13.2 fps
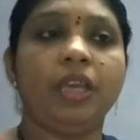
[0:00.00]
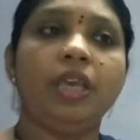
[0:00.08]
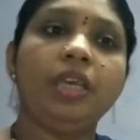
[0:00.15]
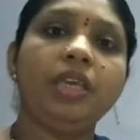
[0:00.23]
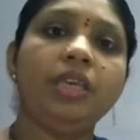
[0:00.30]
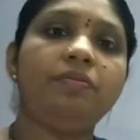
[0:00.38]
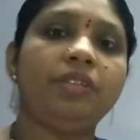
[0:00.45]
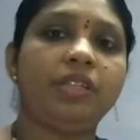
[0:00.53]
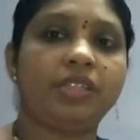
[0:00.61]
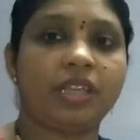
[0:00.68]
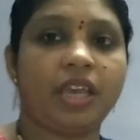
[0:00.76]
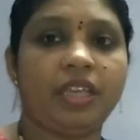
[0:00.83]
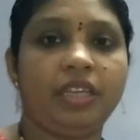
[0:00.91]
he will
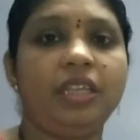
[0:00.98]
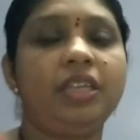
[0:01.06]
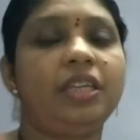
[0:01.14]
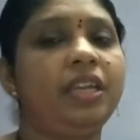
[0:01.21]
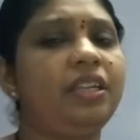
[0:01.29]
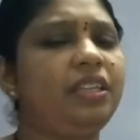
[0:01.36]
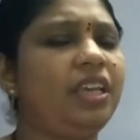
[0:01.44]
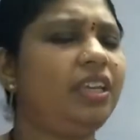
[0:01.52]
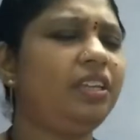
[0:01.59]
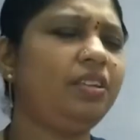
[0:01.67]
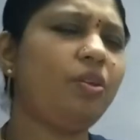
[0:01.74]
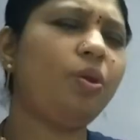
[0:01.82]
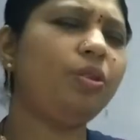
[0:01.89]
sign it, and
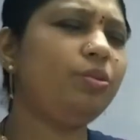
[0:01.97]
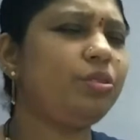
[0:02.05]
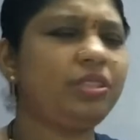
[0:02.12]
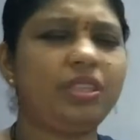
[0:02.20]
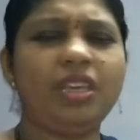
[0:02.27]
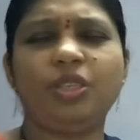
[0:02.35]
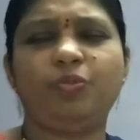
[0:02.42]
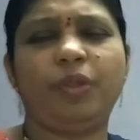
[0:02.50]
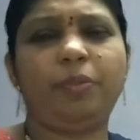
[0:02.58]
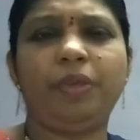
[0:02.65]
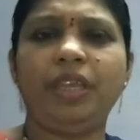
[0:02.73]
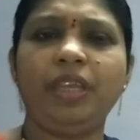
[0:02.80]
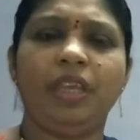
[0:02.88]
then all those things will
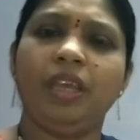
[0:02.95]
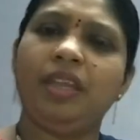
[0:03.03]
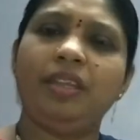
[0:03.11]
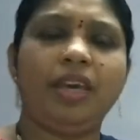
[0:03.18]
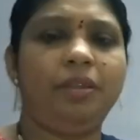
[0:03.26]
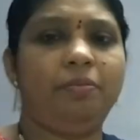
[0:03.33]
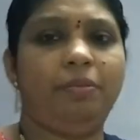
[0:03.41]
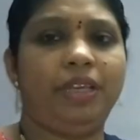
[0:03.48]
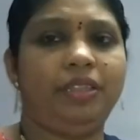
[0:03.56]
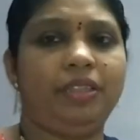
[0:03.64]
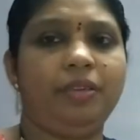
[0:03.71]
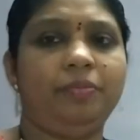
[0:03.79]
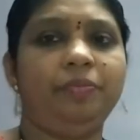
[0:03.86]
be done by
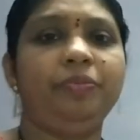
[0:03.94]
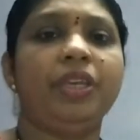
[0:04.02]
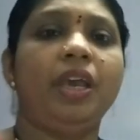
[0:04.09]
them,